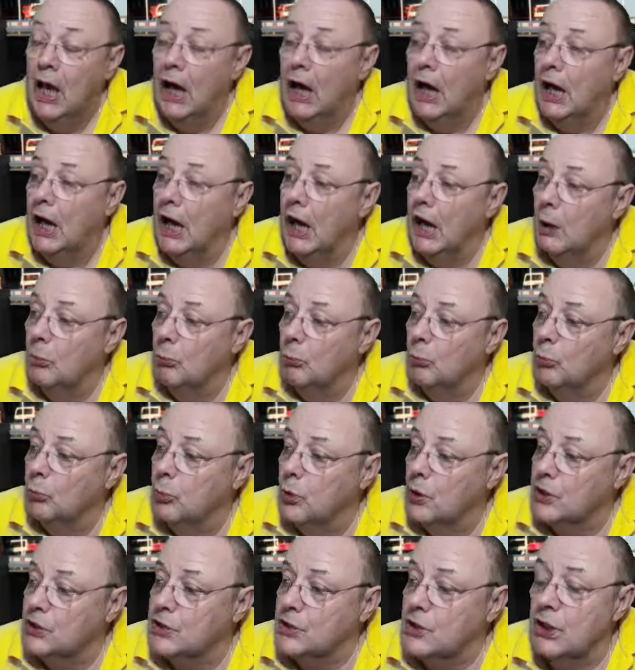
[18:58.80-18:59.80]
£1,150,
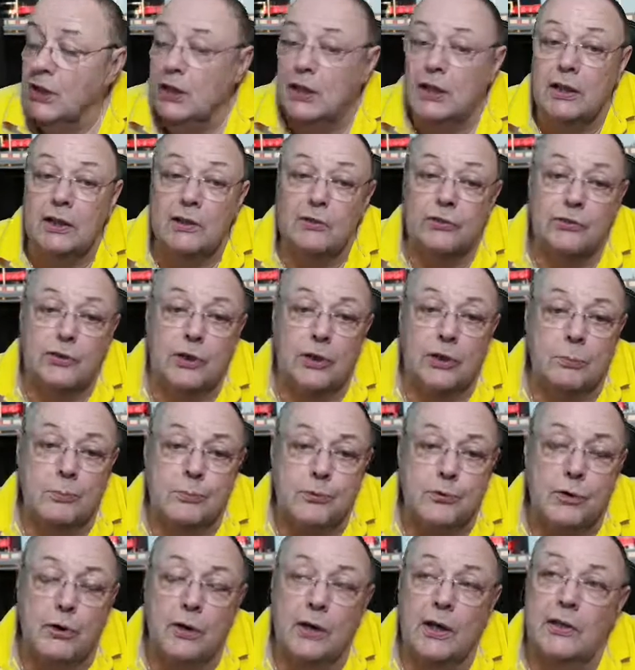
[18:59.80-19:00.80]
which is
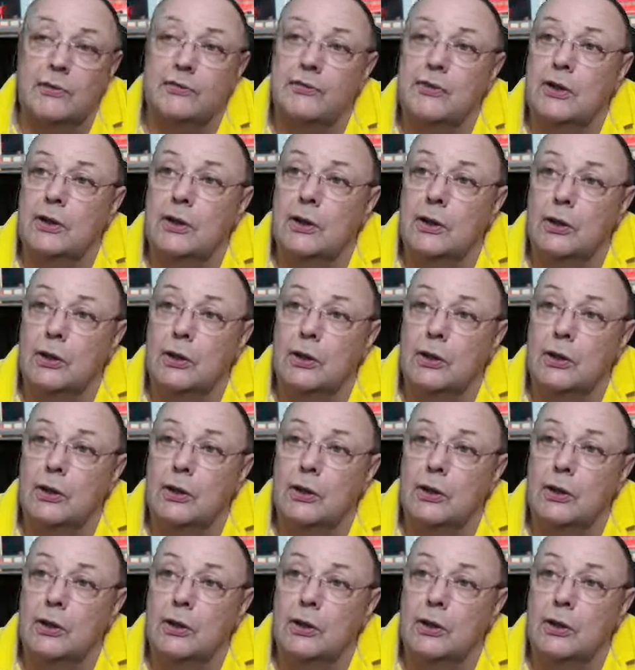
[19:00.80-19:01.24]
comprising